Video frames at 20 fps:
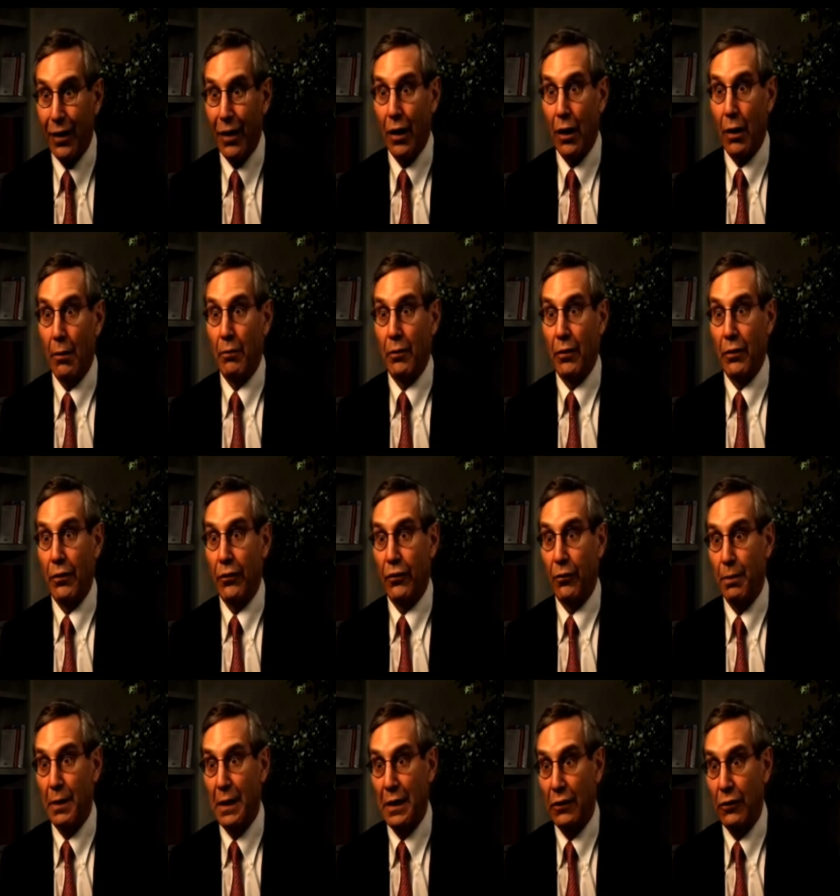um, to
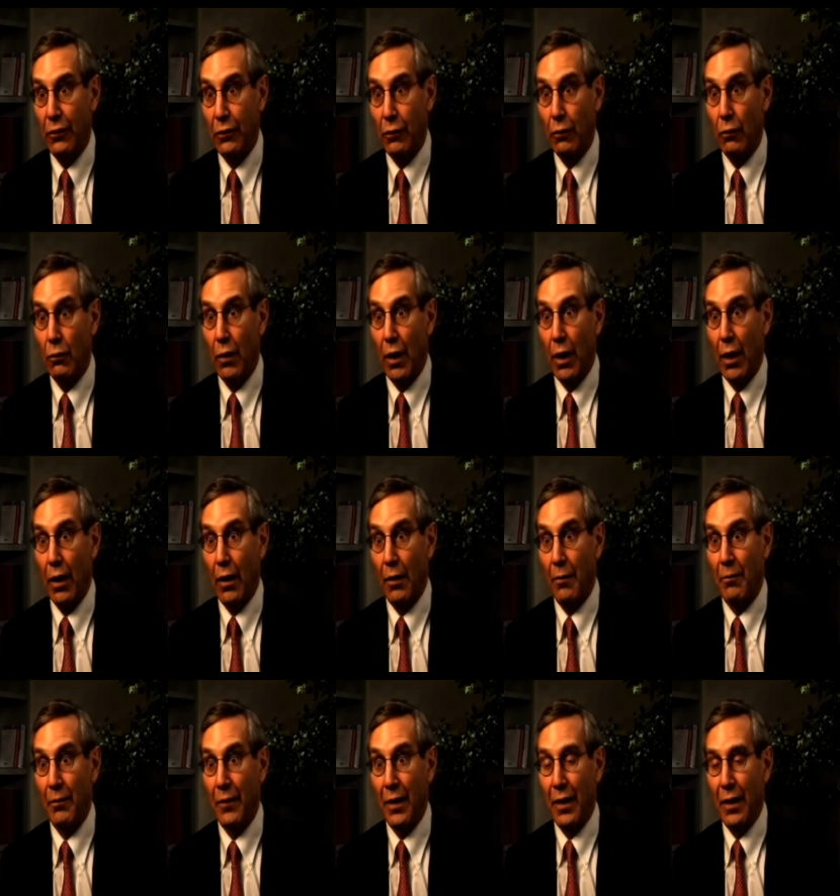speak to
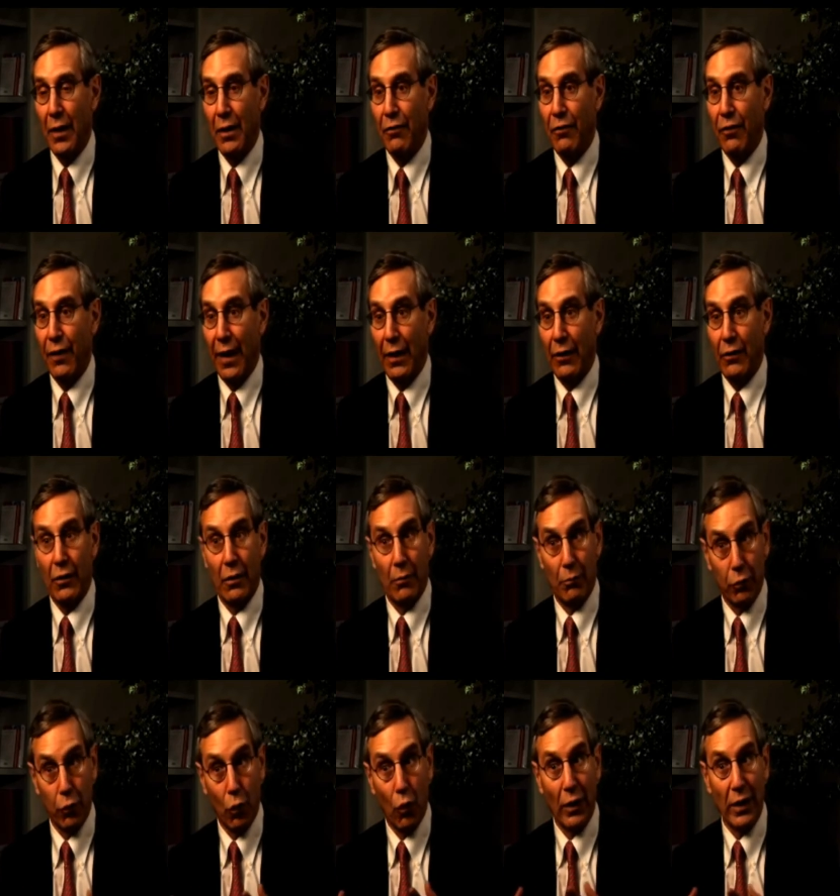um, in fact,
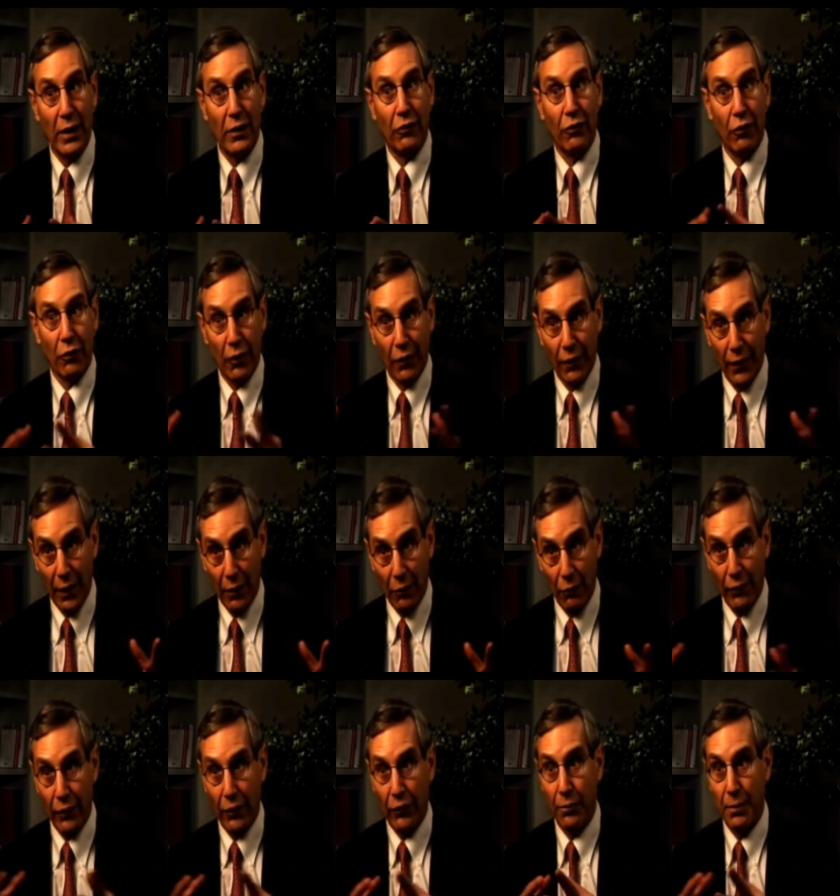employees so that they,
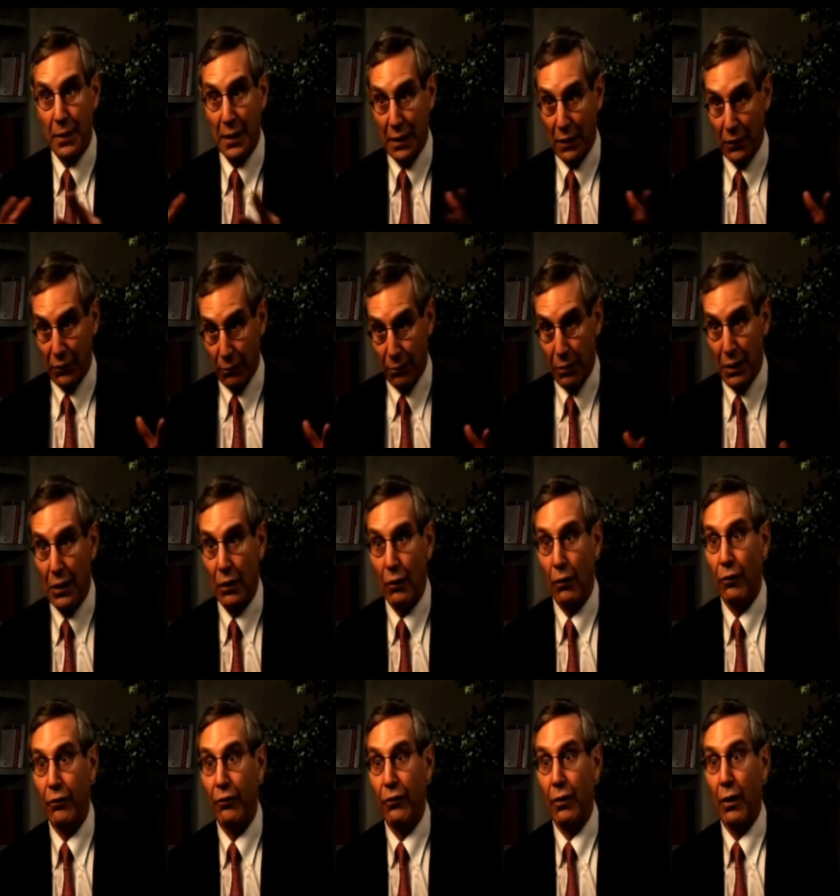when they're speaking to
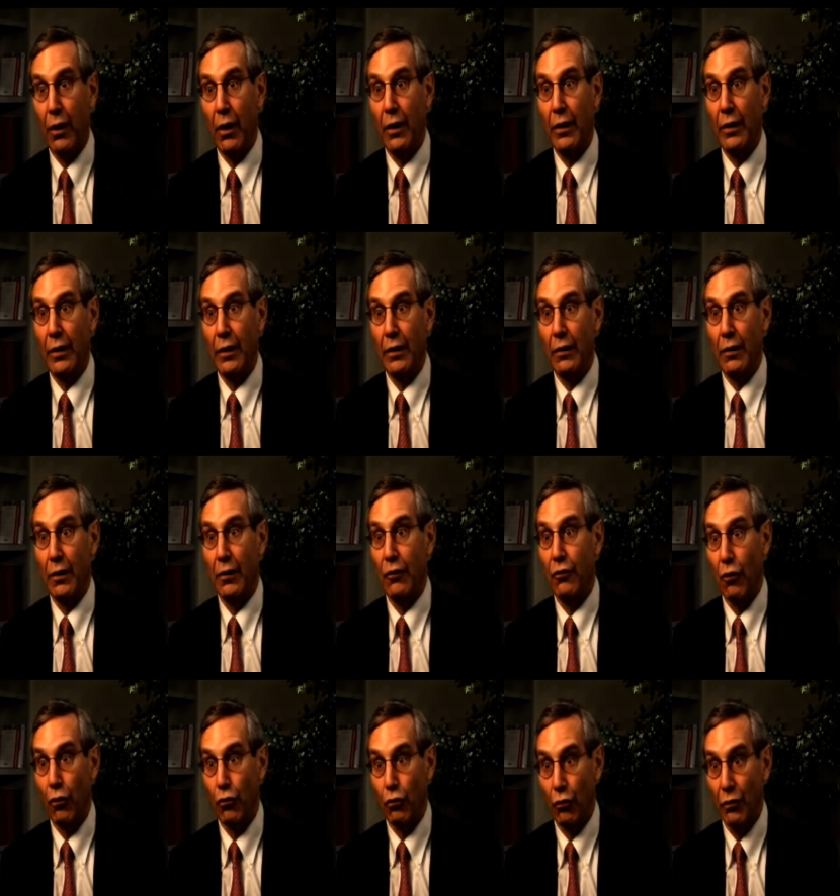peers uh, in, in
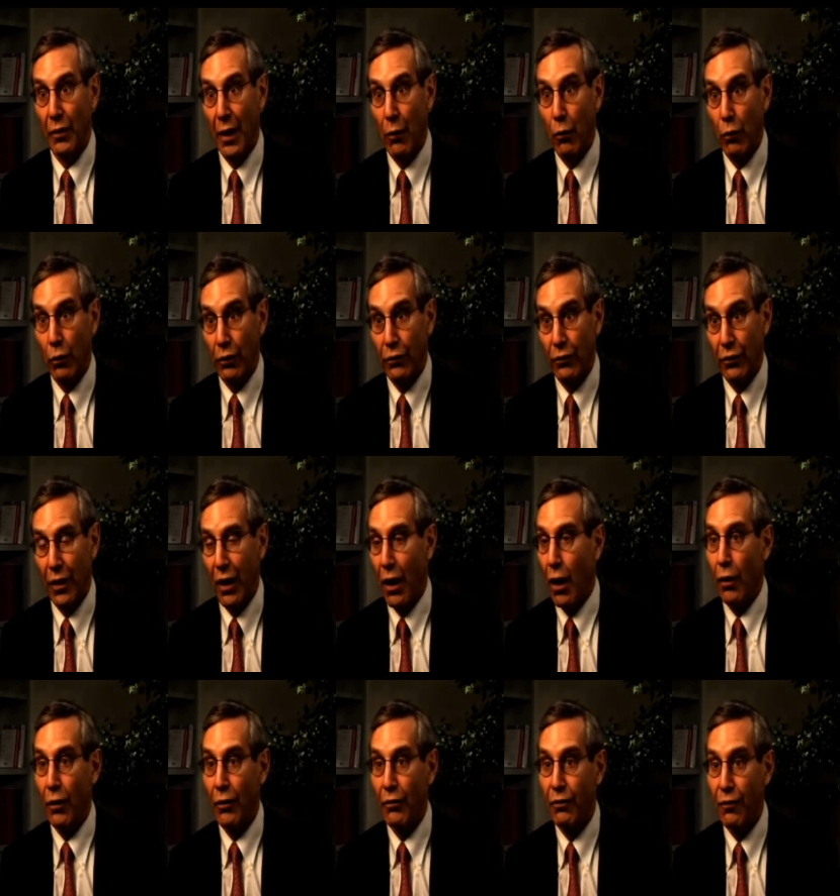social networks,
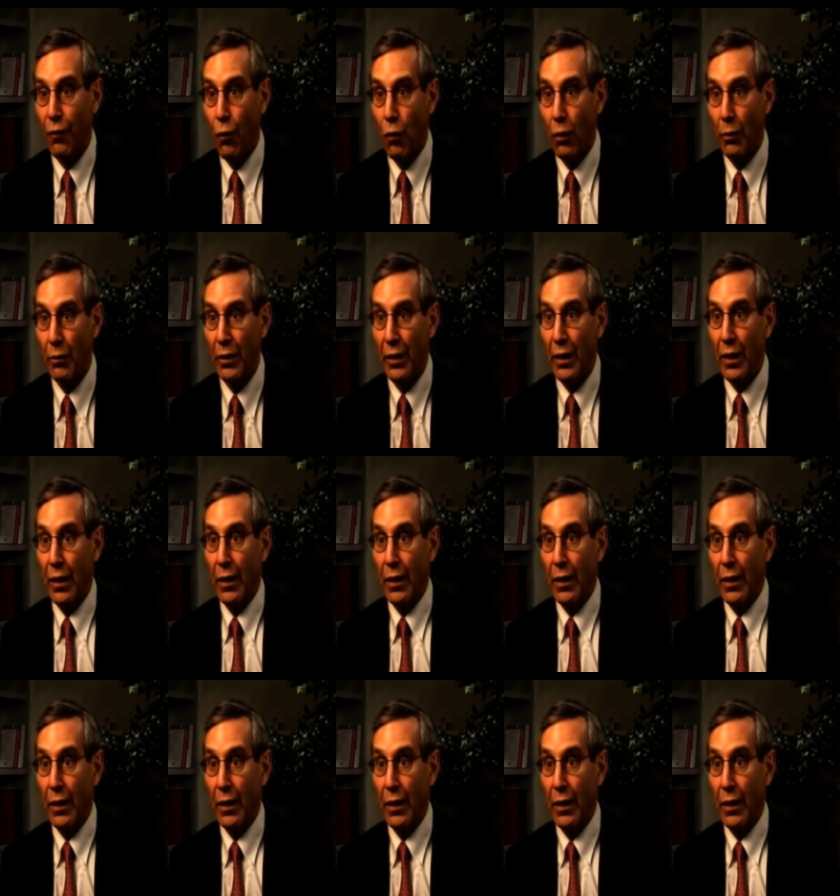are informed.